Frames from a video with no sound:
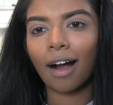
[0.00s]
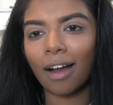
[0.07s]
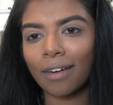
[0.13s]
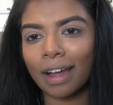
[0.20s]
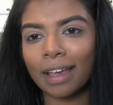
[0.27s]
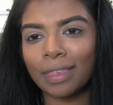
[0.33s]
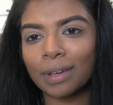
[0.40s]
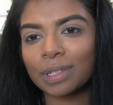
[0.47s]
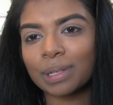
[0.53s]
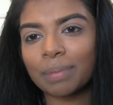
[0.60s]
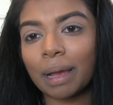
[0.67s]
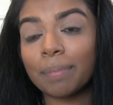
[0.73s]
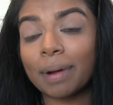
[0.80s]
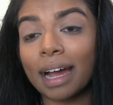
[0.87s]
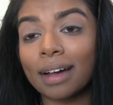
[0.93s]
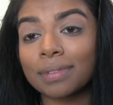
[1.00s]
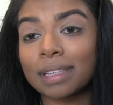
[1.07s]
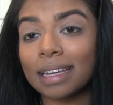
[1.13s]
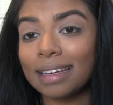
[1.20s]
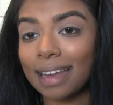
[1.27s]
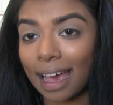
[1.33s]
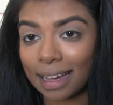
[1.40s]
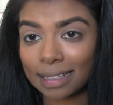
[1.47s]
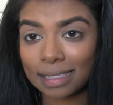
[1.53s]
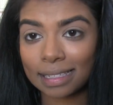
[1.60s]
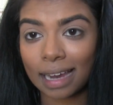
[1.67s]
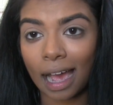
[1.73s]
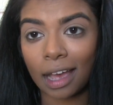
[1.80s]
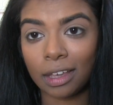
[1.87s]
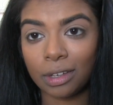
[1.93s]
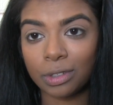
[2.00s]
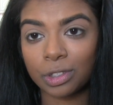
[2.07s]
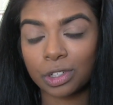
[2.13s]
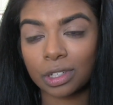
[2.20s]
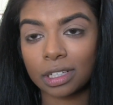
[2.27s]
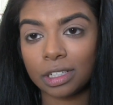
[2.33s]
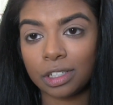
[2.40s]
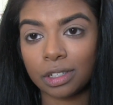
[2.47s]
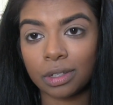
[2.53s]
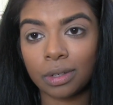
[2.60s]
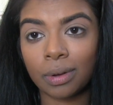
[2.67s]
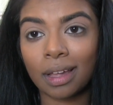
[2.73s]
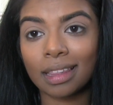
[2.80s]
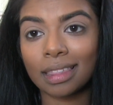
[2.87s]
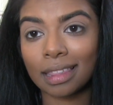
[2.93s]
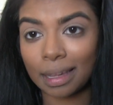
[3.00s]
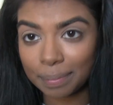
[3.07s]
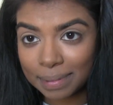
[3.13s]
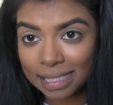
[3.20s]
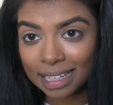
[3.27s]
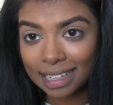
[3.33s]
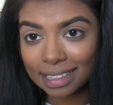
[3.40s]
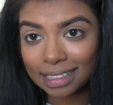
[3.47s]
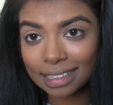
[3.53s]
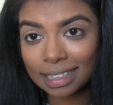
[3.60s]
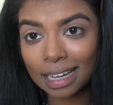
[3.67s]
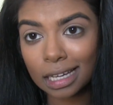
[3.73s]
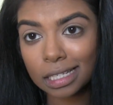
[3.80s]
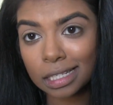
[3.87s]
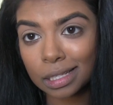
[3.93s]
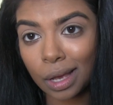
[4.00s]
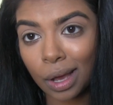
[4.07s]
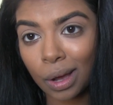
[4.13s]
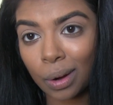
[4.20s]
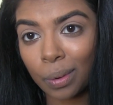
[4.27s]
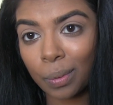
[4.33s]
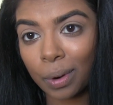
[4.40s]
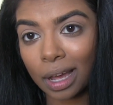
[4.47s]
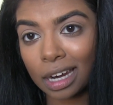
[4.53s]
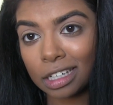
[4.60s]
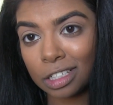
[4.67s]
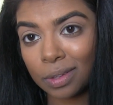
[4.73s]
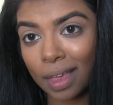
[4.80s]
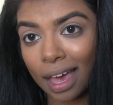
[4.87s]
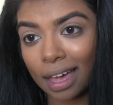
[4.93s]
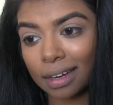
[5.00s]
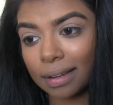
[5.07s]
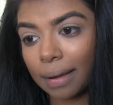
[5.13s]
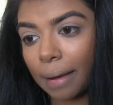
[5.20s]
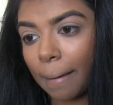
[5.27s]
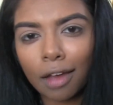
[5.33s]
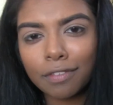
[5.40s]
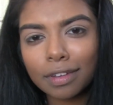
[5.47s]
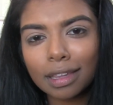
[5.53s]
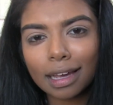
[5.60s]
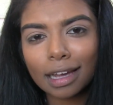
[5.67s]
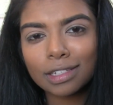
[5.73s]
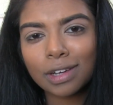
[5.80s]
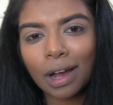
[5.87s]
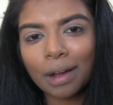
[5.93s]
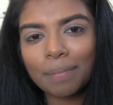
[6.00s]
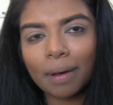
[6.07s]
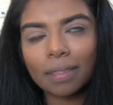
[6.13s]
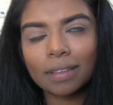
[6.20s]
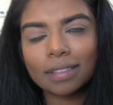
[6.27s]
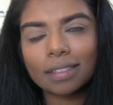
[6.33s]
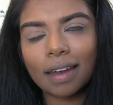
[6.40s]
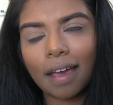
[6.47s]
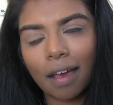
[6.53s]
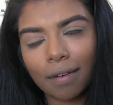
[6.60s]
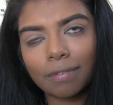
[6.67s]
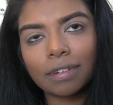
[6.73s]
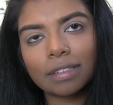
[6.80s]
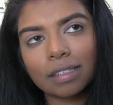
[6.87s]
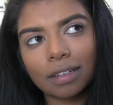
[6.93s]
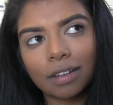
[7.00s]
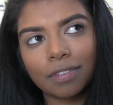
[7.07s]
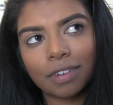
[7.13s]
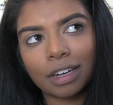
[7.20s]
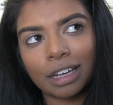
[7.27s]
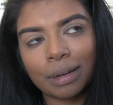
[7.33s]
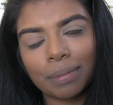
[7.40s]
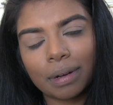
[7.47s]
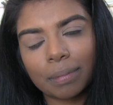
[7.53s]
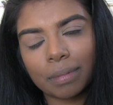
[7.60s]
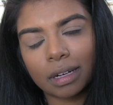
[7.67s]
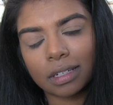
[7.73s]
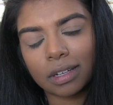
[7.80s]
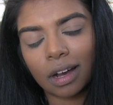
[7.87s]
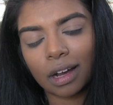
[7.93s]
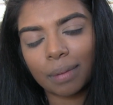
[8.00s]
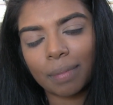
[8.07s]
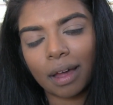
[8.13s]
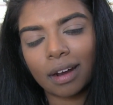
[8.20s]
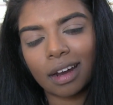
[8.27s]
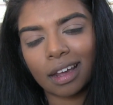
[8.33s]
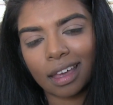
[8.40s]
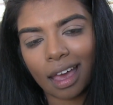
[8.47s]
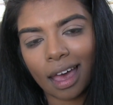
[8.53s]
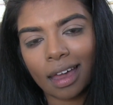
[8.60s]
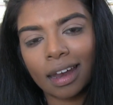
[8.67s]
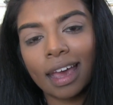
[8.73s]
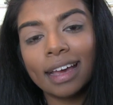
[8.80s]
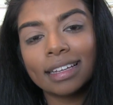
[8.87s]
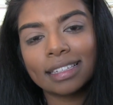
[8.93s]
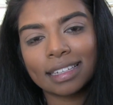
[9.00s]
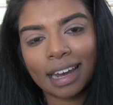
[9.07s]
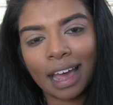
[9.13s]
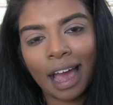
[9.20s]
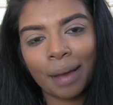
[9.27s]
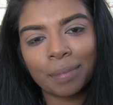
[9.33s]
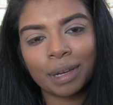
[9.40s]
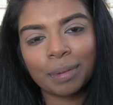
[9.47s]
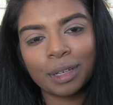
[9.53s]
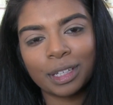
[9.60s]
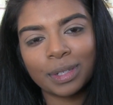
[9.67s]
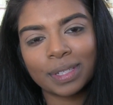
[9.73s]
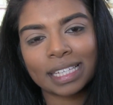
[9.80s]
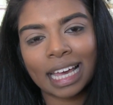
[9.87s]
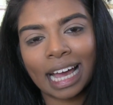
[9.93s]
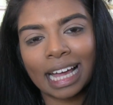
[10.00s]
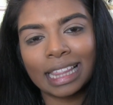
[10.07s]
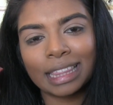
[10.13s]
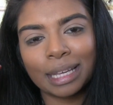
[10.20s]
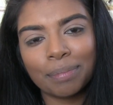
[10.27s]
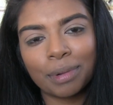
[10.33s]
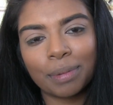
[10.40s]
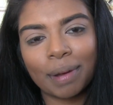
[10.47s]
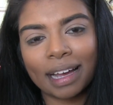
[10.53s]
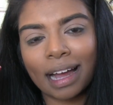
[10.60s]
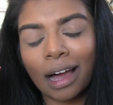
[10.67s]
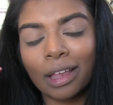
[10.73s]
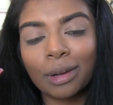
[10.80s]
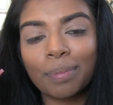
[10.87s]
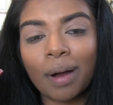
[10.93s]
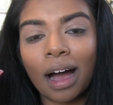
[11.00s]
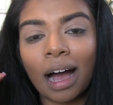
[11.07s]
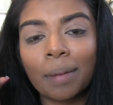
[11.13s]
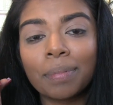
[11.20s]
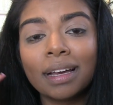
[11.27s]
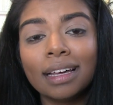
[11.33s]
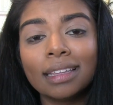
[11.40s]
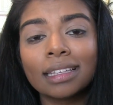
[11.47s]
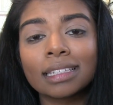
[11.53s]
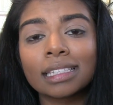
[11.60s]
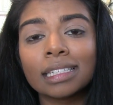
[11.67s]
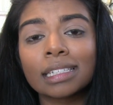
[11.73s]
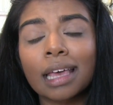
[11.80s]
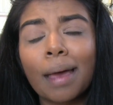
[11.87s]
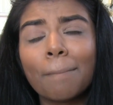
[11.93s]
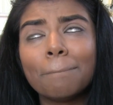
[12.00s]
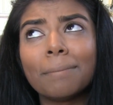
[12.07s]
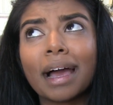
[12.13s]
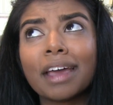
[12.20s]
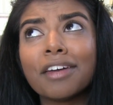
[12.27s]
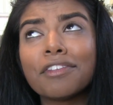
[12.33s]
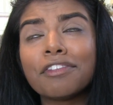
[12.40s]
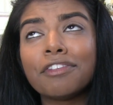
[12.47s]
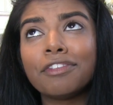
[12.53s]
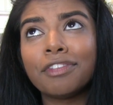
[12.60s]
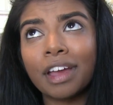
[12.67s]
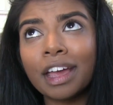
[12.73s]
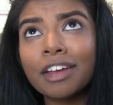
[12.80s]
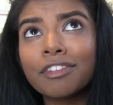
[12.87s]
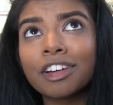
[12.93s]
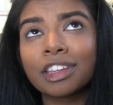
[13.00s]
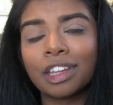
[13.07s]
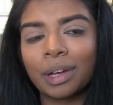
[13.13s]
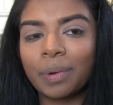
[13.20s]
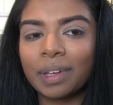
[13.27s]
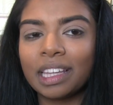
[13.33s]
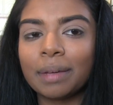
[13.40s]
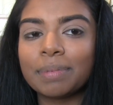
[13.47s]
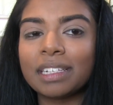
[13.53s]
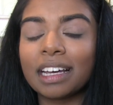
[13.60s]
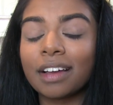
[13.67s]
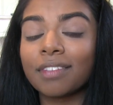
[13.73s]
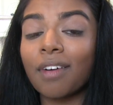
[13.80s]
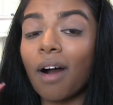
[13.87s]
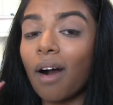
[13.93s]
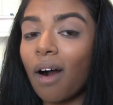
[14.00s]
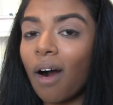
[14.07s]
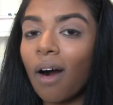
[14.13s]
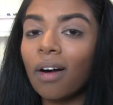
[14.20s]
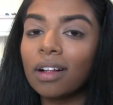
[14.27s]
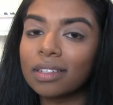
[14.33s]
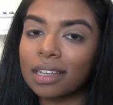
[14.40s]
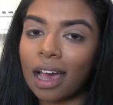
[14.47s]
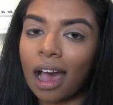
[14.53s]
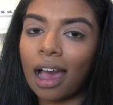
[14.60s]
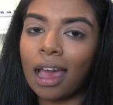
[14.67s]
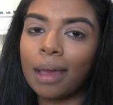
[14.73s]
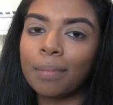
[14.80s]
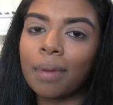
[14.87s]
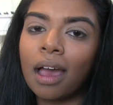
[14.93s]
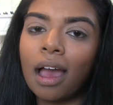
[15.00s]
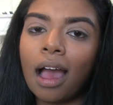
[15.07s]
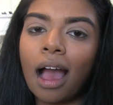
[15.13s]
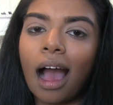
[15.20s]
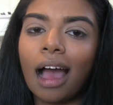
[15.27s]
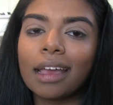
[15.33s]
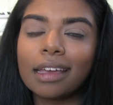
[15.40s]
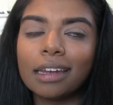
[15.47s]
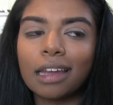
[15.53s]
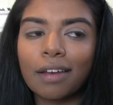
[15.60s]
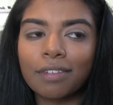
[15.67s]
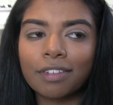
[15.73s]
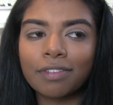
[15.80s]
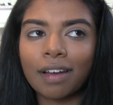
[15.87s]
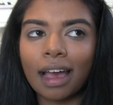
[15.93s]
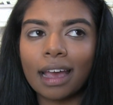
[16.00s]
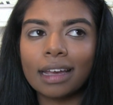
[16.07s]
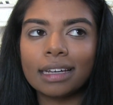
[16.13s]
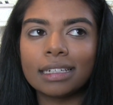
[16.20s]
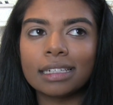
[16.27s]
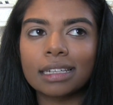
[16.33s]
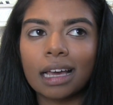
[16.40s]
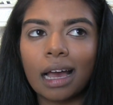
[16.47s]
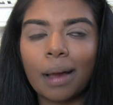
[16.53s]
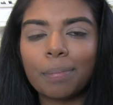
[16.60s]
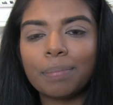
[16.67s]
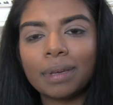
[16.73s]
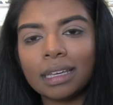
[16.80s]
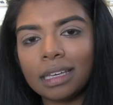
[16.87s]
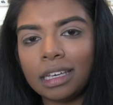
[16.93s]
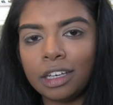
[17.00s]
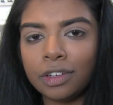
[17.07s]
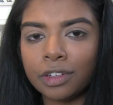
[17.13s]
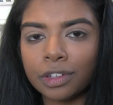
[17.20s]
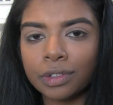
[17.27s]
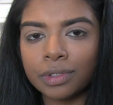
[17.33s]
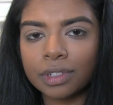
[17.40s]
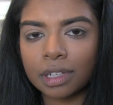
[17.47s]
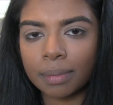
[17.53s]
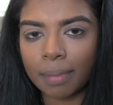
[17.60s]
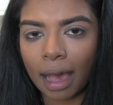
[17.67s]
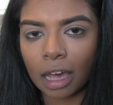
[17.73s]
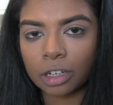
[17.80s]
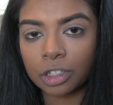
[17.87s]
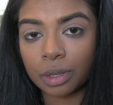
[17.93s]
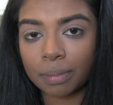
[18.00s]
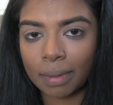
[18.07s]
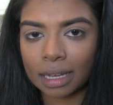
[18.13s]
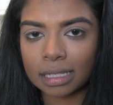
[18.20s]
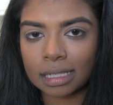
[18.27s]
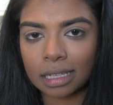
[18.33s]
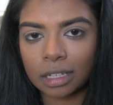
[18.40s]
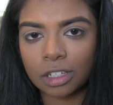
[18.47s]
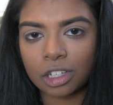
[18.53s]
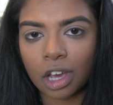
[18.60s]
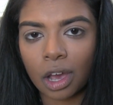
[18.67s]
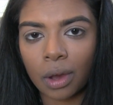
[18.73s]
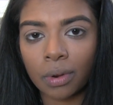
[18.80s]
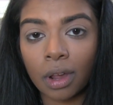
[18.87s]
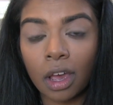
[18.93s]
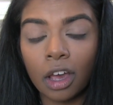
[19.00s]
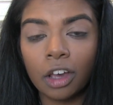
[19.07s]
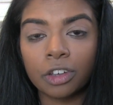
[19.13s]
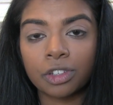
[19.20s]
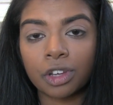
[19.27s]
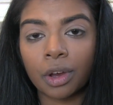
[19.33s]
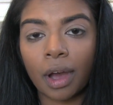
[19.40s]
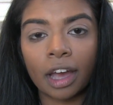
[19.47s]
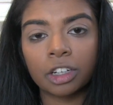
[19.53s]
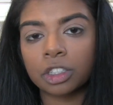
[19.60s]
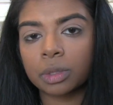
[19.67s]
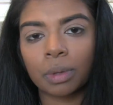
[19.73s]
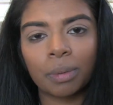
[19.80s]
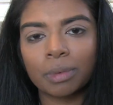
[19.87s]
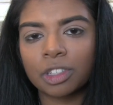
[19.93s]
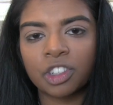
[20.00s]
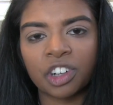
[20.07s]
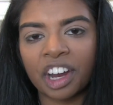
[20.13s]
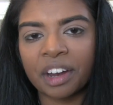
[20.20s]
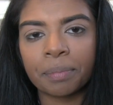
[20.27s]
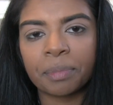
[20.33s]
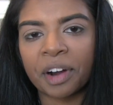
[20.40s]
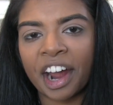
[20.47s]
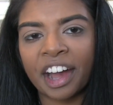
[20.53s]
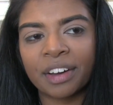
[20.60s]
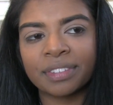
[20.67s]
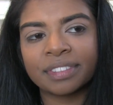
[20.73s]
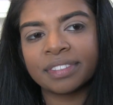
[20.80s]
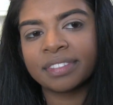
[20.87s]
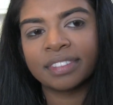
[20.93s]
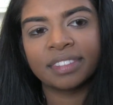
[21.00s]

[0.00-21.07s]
All right, those are my brows. Next, I usually do lipstick, so we're gonna do that. I feel like I talk about this in every single video, but I'm gonna talk about it again. Today I'm gonna be using Limbo by Colourpop. This is my favorite liquid lipstick of all time. I can never find a pinky nude to match my skin tone, so I just went with straight up brown.